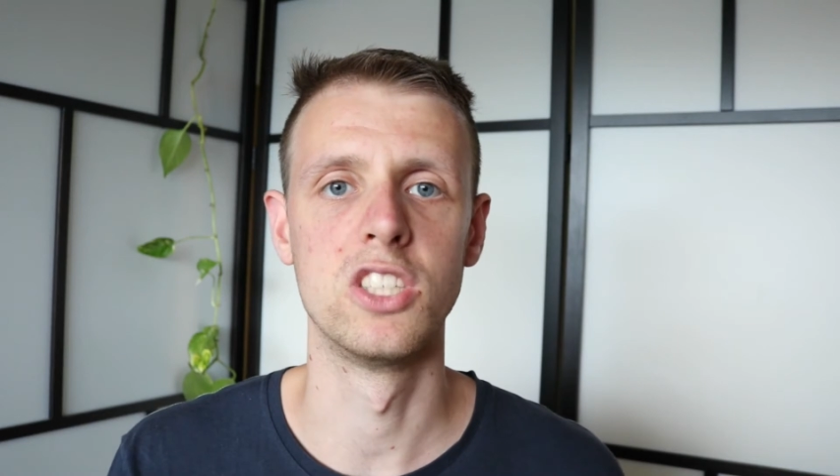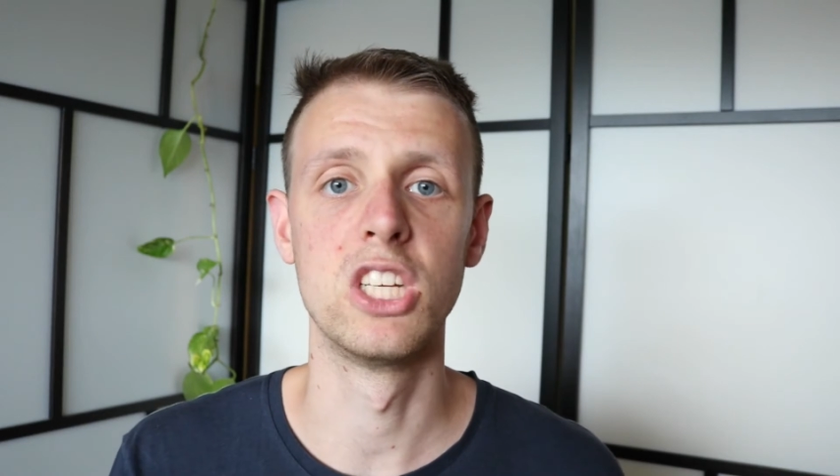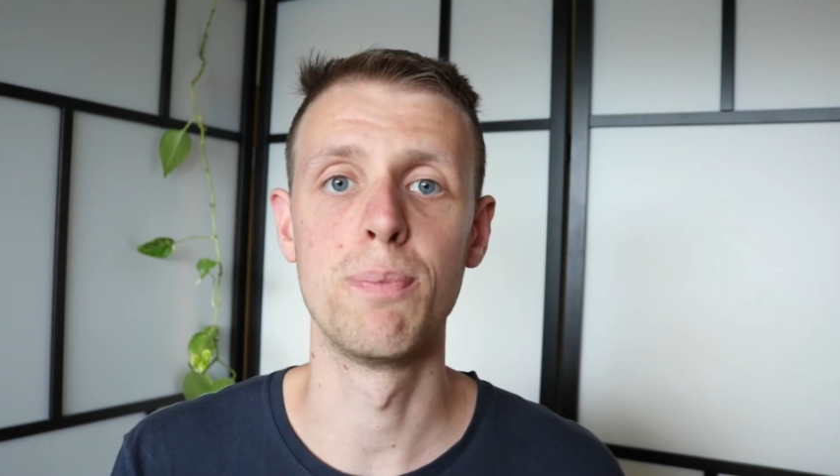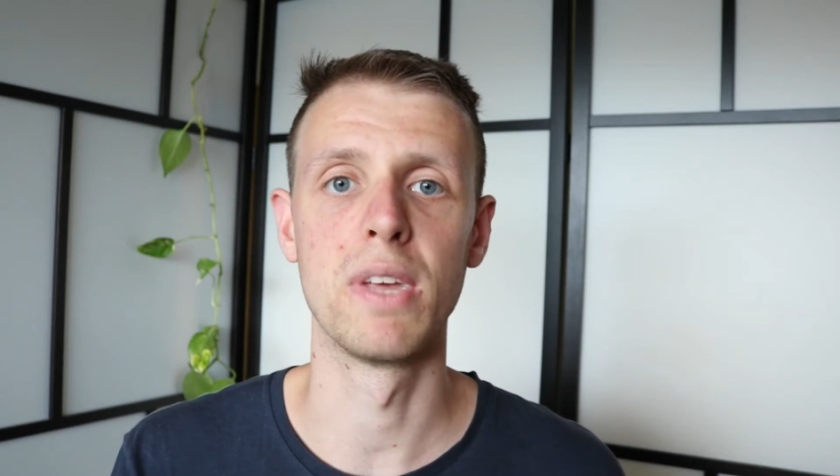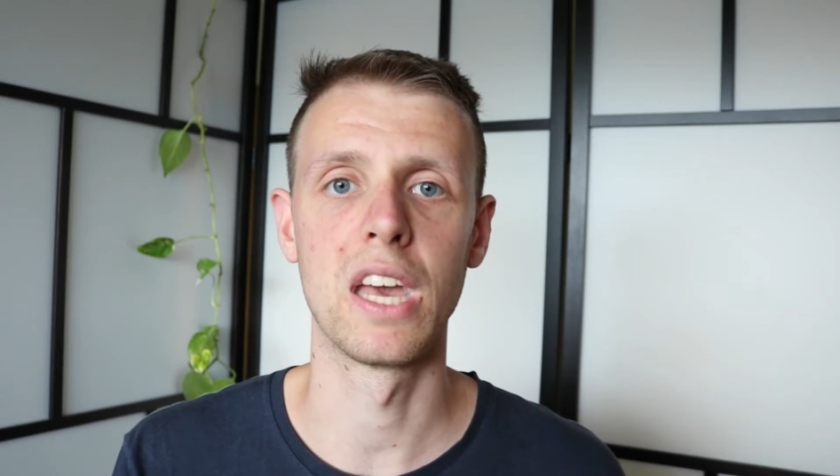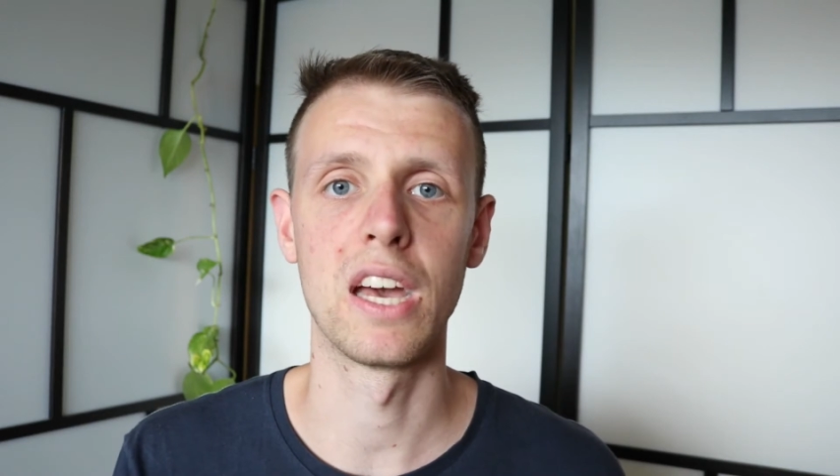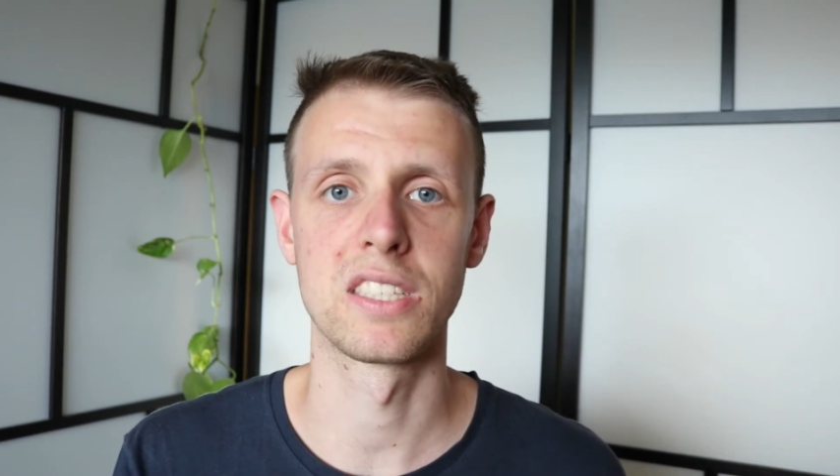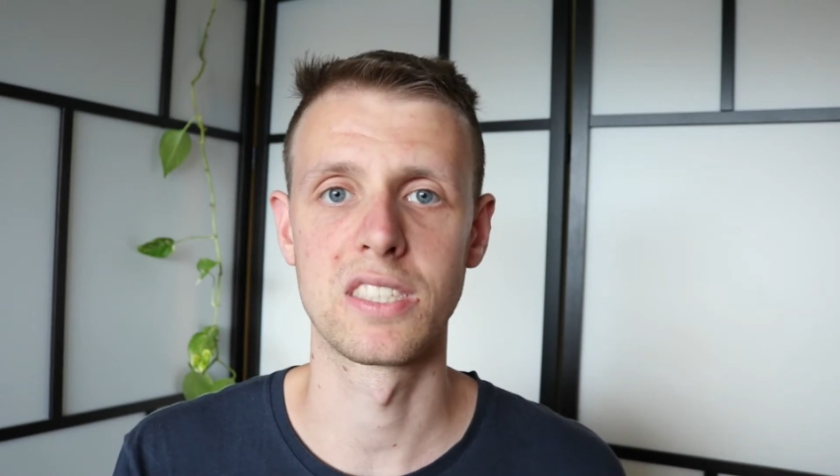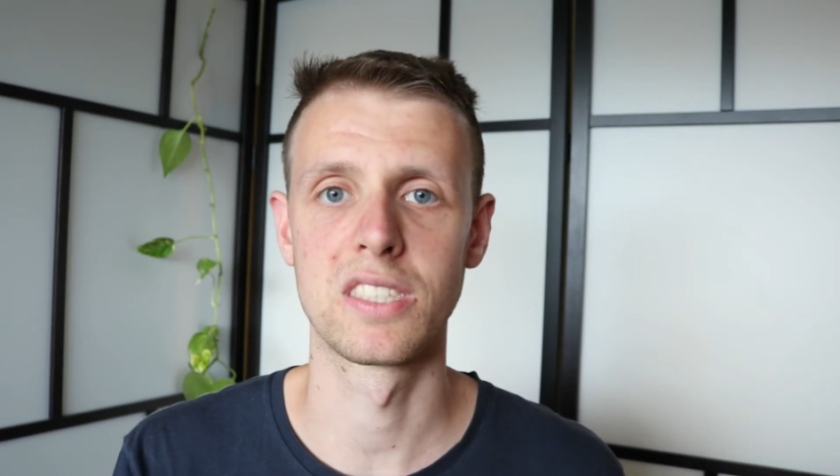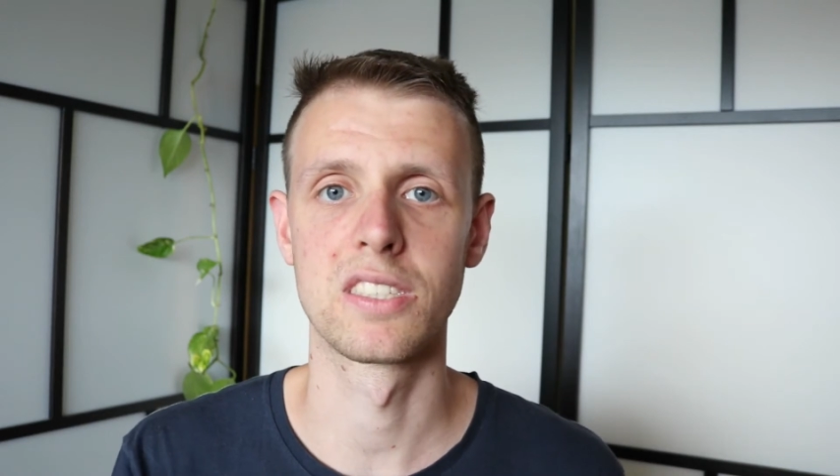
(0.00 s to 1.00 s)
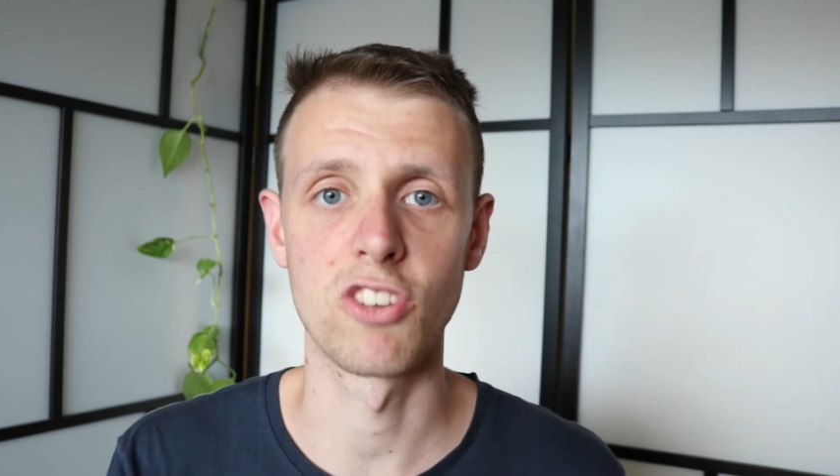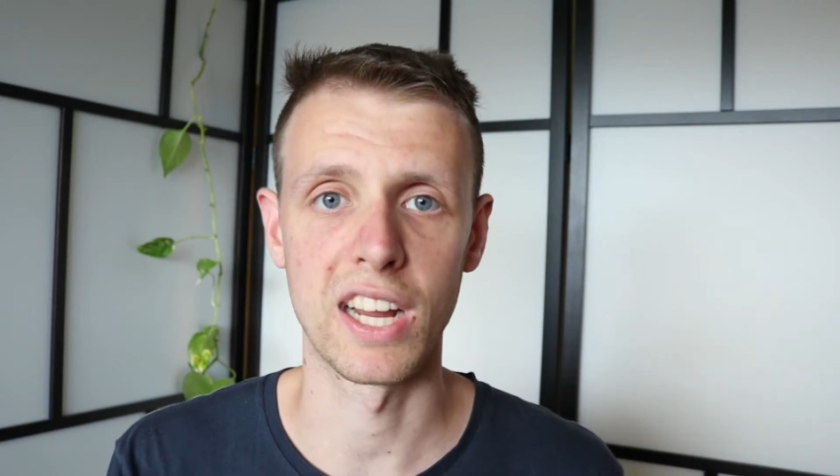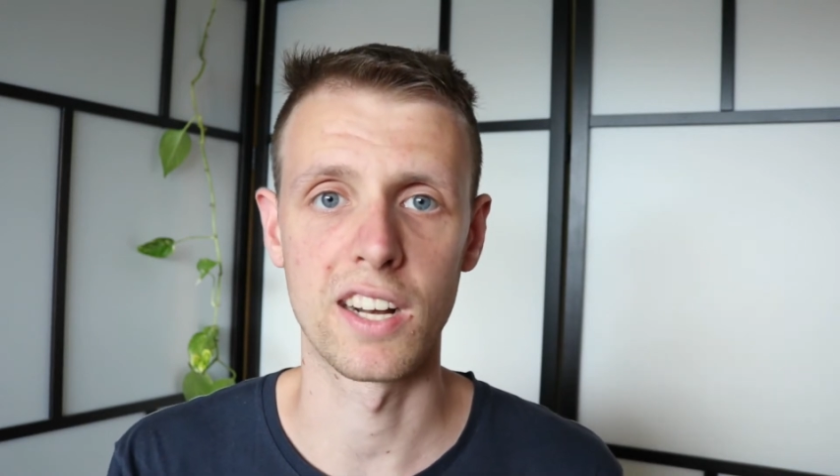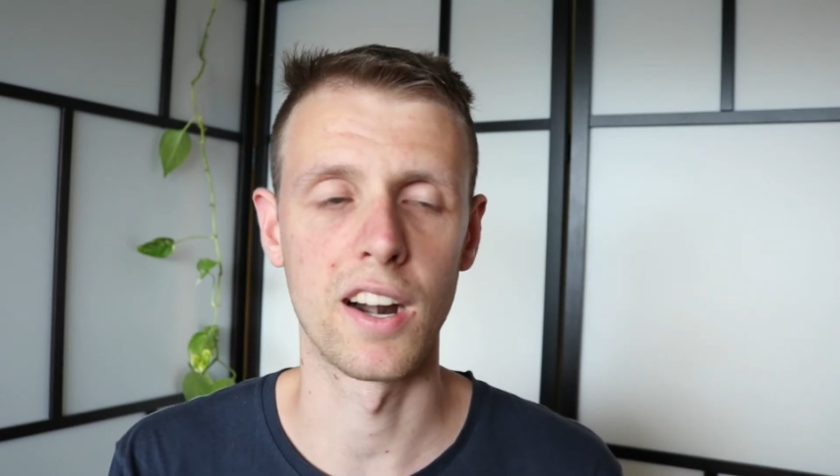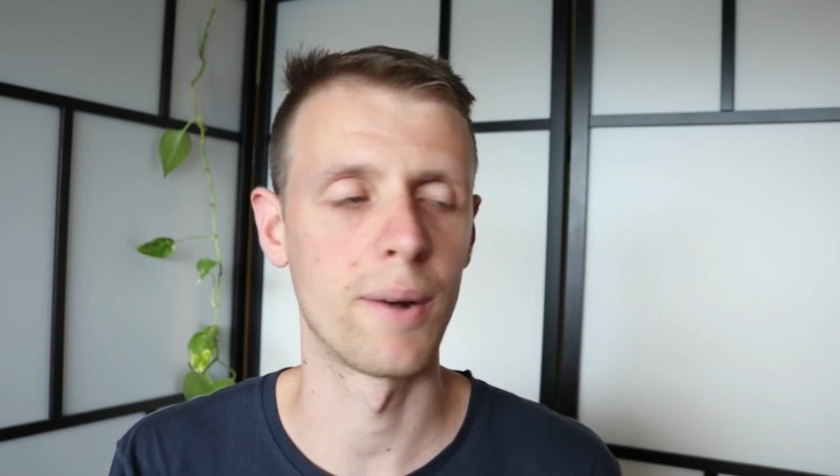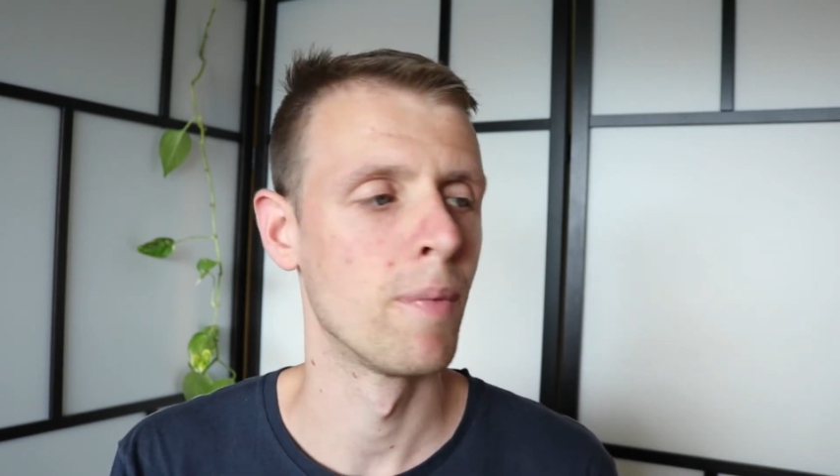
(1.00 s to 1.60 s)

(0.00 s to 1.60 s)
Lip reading: GPS tracker.